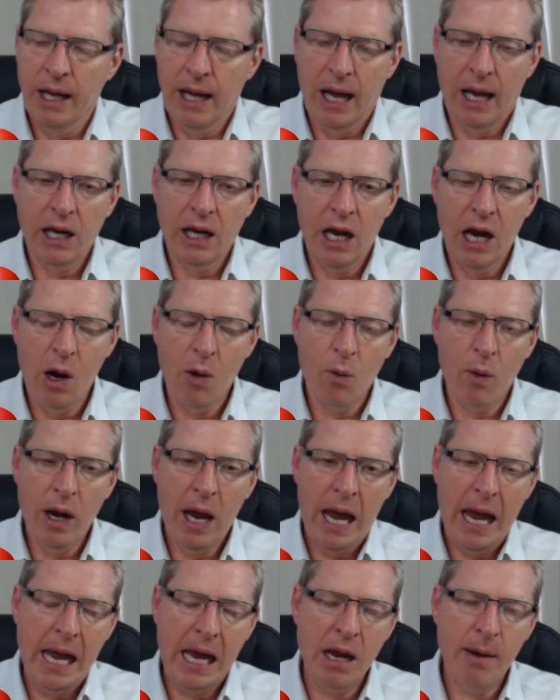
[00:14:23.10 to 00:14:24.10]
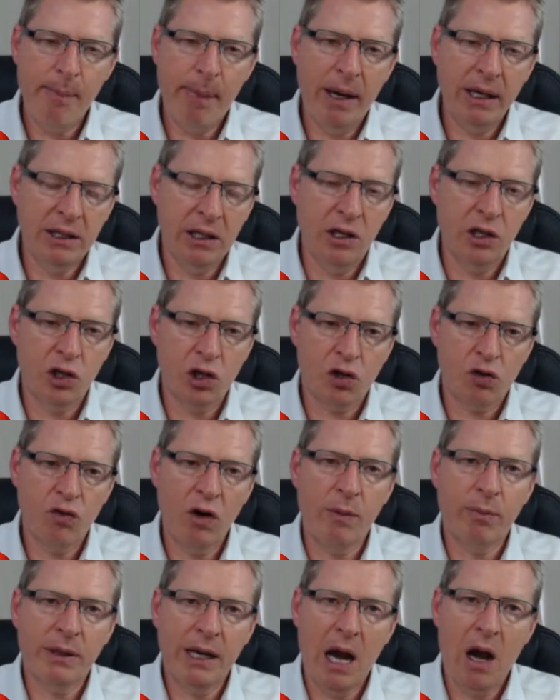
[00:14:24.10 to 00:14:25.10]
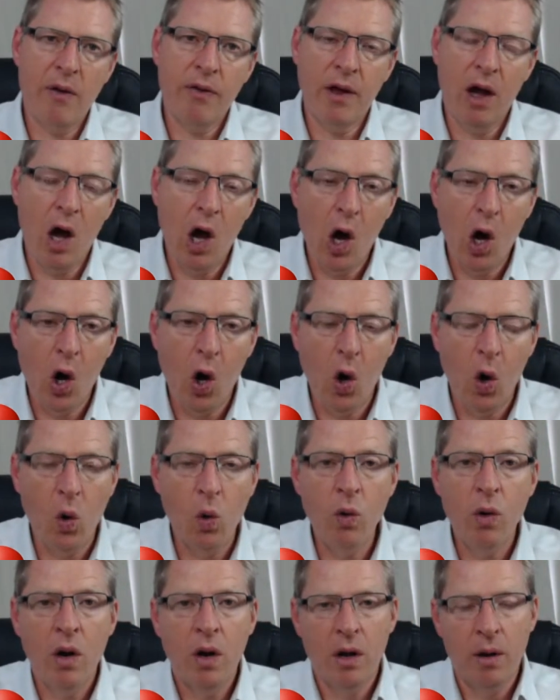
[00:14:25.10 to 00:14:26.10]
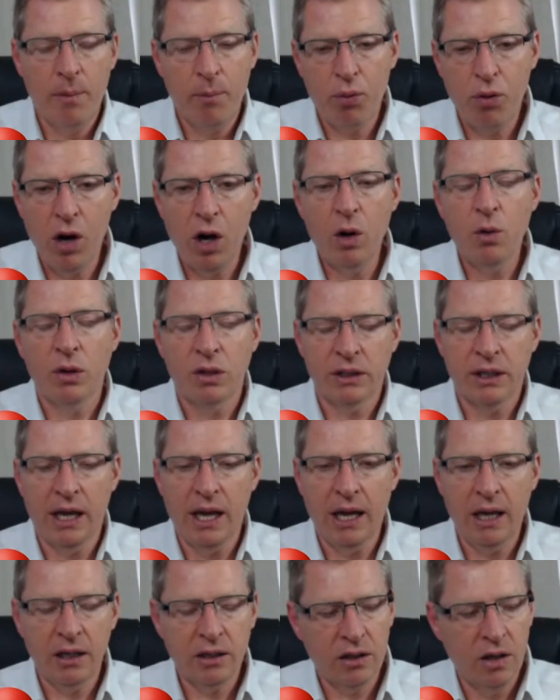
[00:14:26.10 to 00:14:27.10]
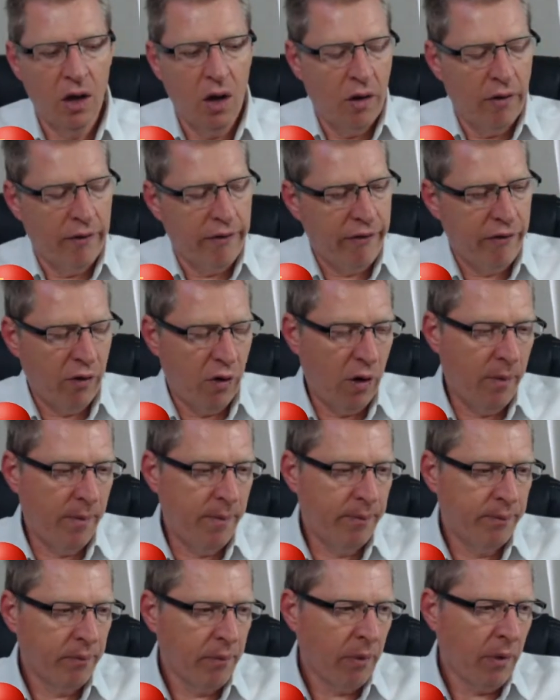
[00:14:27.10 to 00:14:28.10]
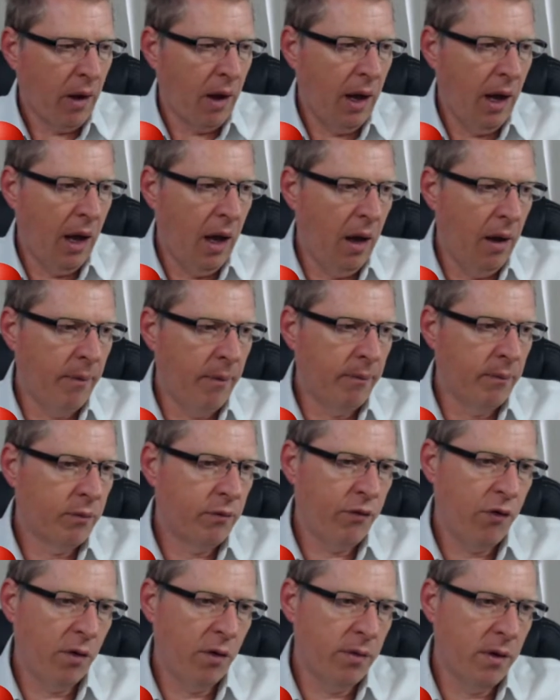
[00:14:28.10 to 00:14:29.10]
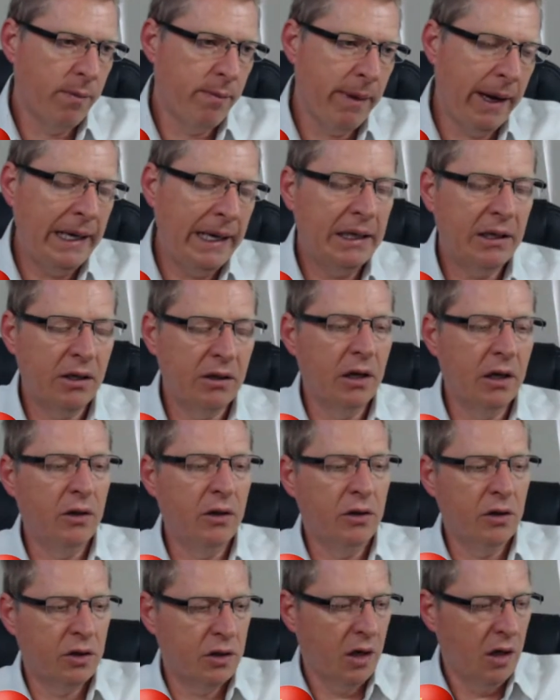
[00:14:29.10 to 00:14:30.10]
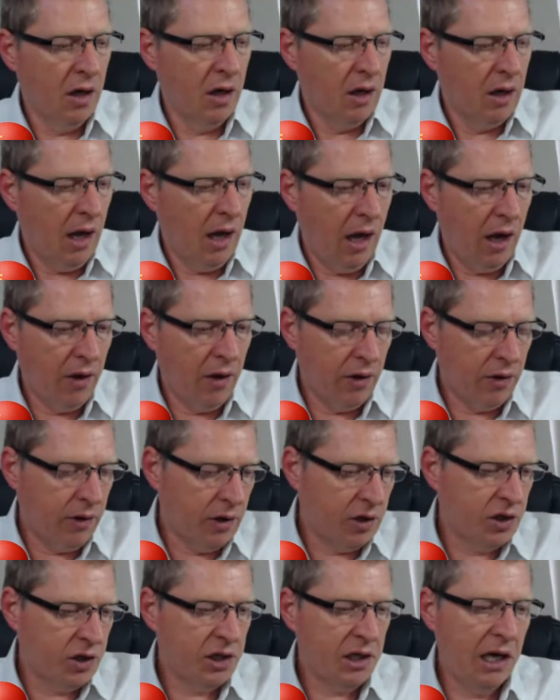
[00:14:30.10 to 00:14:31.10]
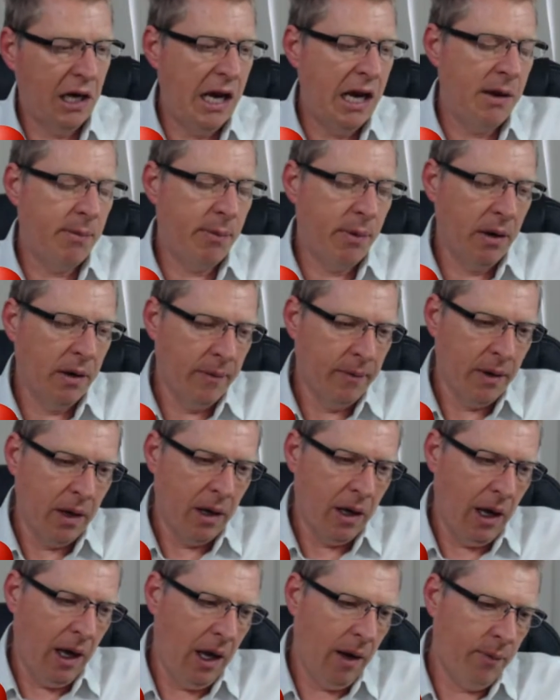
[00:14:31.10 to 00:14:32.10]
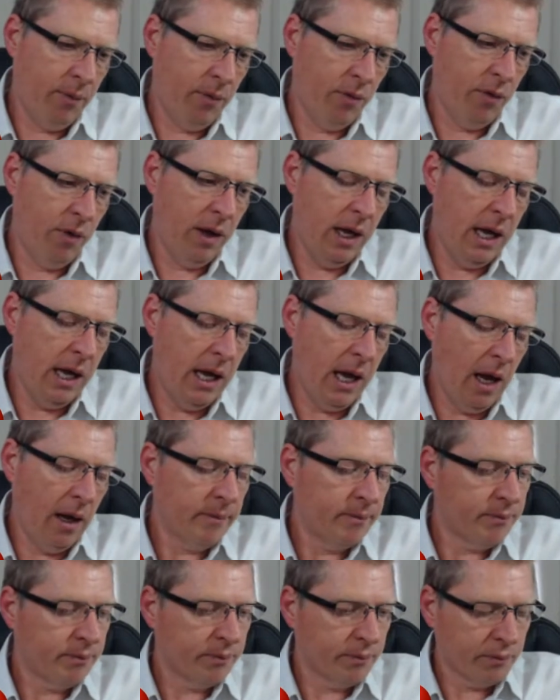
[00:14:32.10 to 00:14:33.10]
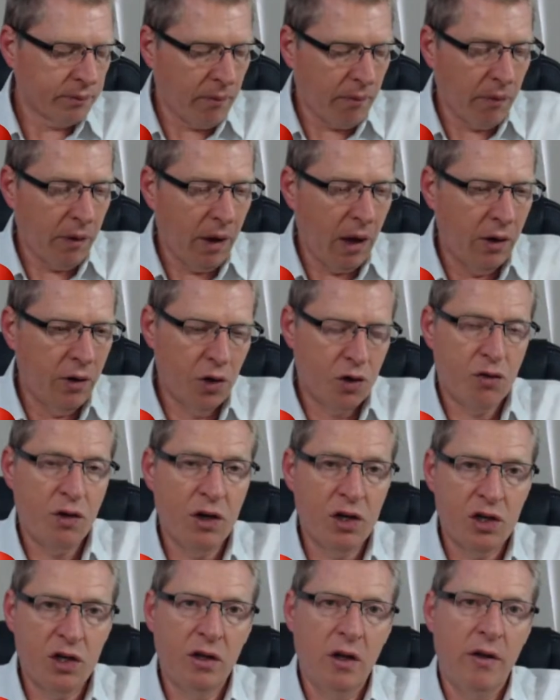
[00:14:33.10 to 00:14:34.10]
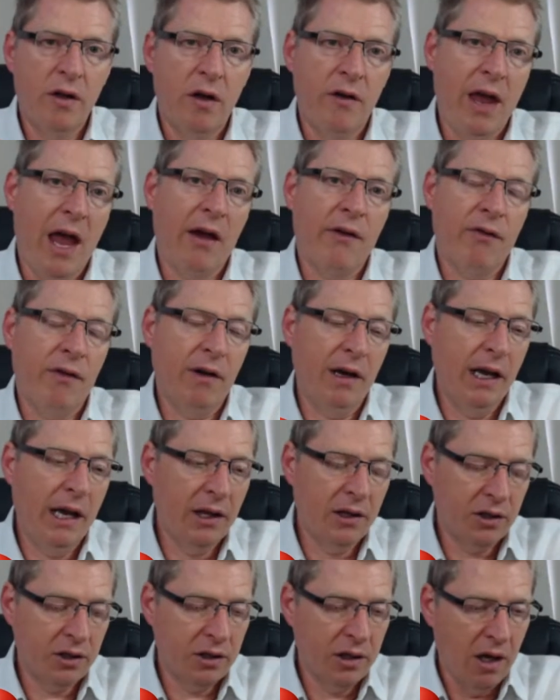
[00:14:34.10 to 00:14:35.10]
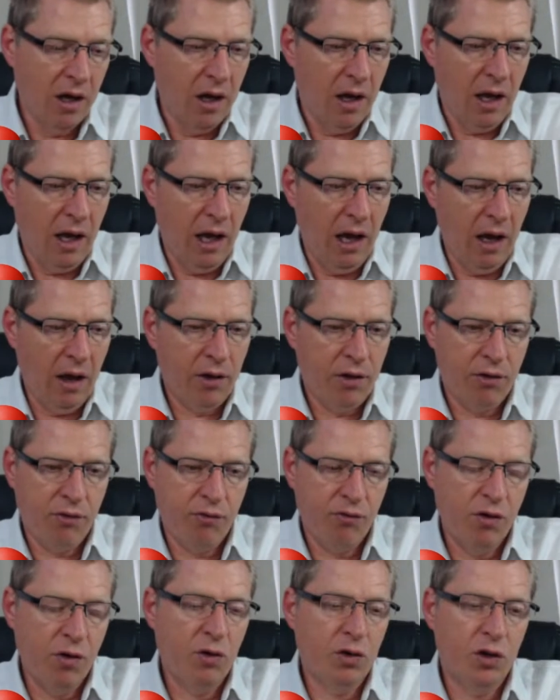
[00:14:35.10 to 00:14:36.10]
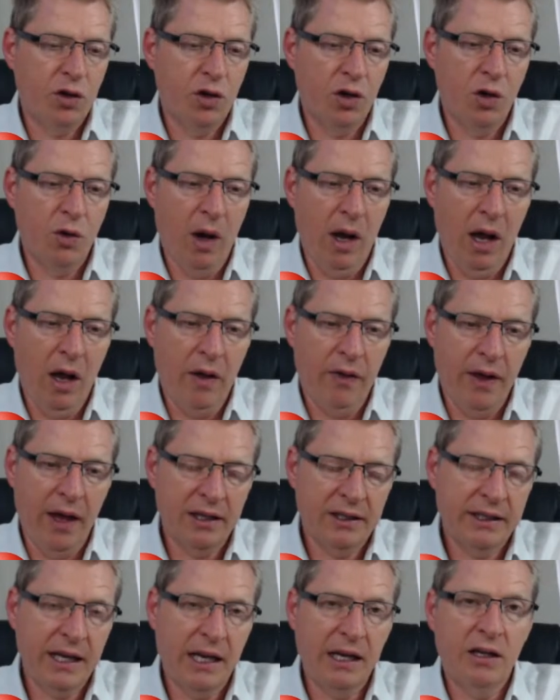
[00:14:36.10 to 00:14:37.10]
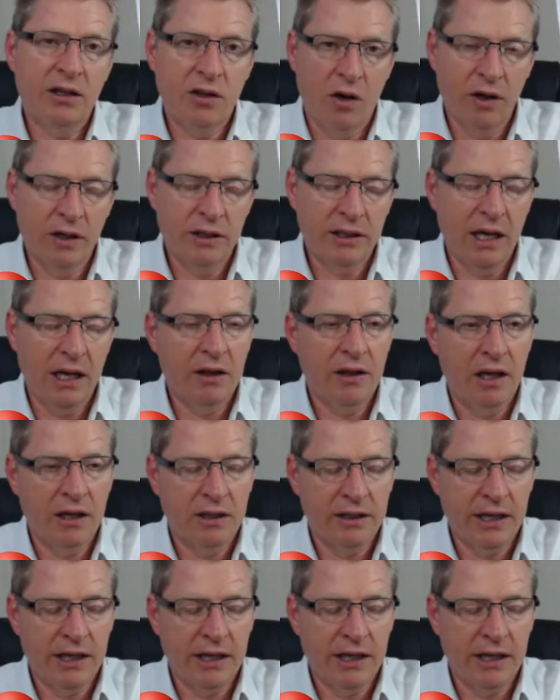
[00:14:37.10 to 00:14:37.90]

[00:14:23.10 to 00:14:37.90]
And he basically stripped down the whole process from the maintenance, the sleep, the nutrition of the athletes, through to their sanitization,